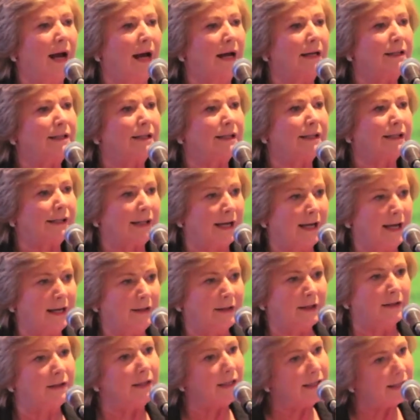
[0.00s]
to say
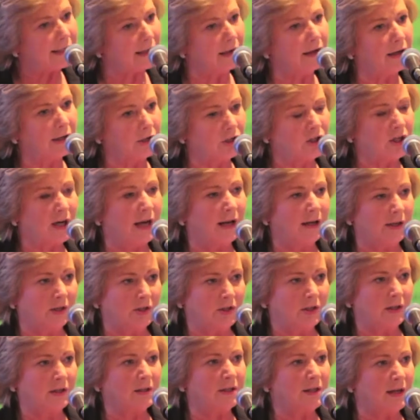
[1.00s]
that these are
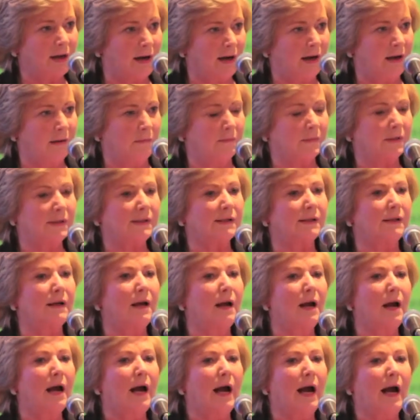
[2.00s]
challenging times,
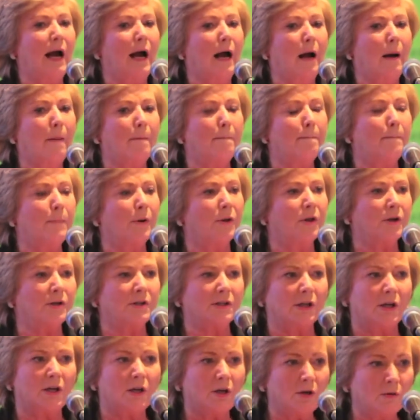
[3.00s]
but
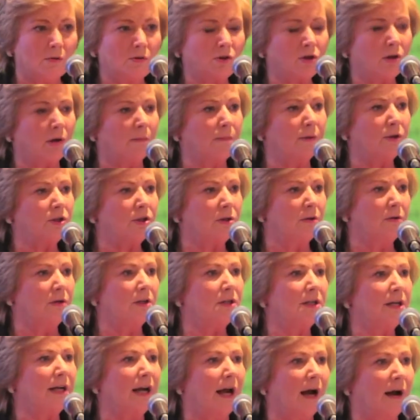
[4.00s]
there's a huge
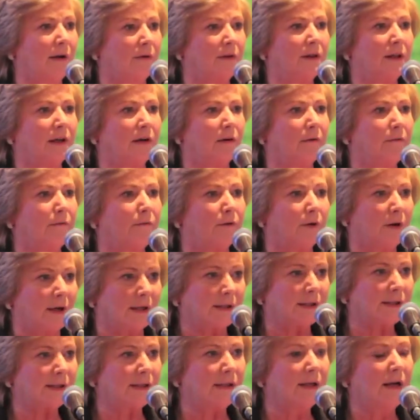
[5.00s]
opportunity out there for
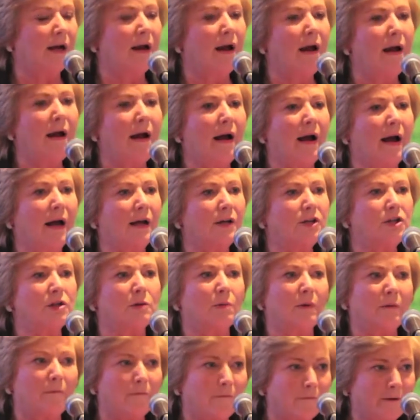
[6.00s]
us
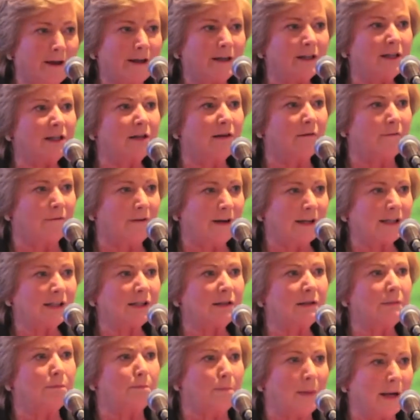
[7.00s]
to invent the
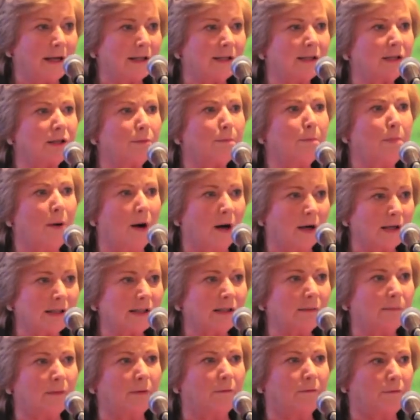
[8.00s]
best
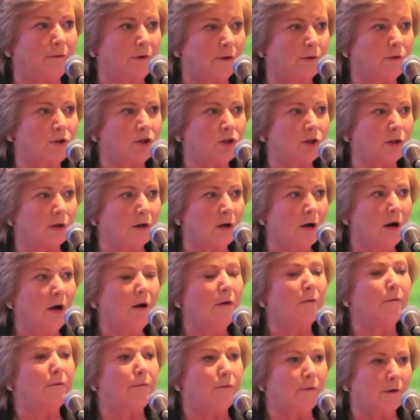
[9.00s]
possible future
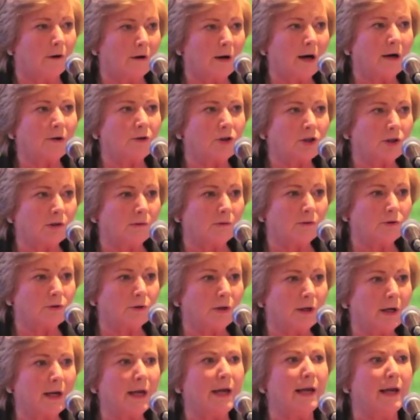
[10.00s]
for our
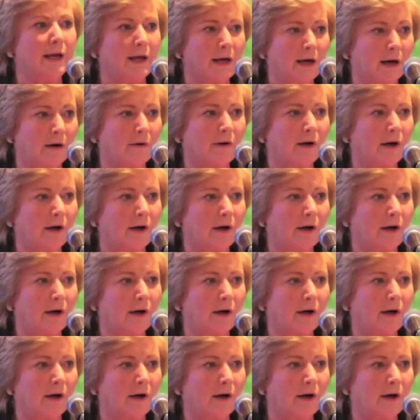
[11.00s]
children in our